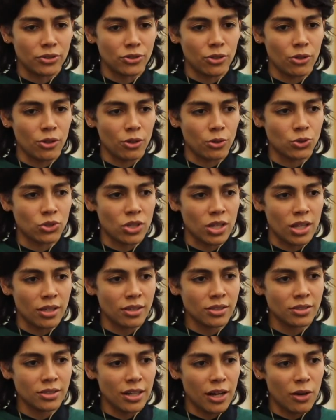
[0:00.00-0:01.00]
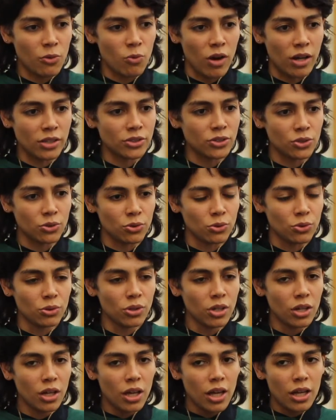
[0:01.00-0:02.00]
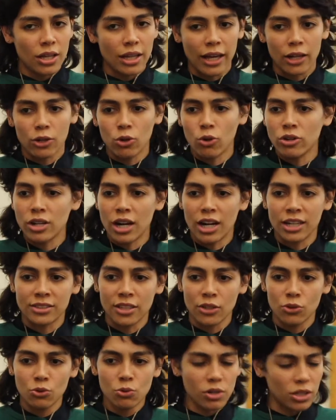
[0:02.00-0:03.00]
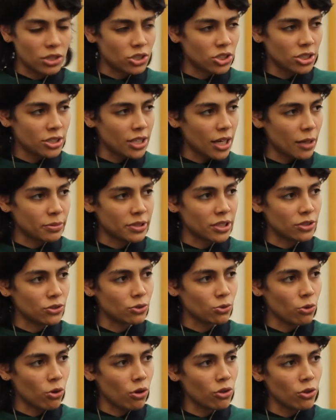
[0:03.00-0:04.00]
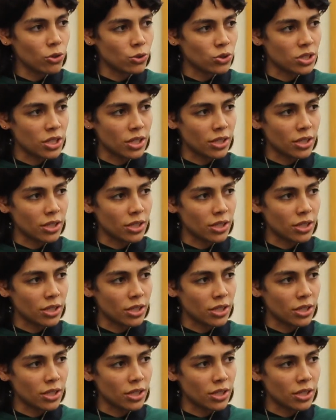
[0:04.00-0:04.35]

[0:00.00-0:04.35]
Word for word: into those things and I want to, like Loyar Sadua, she taps into all those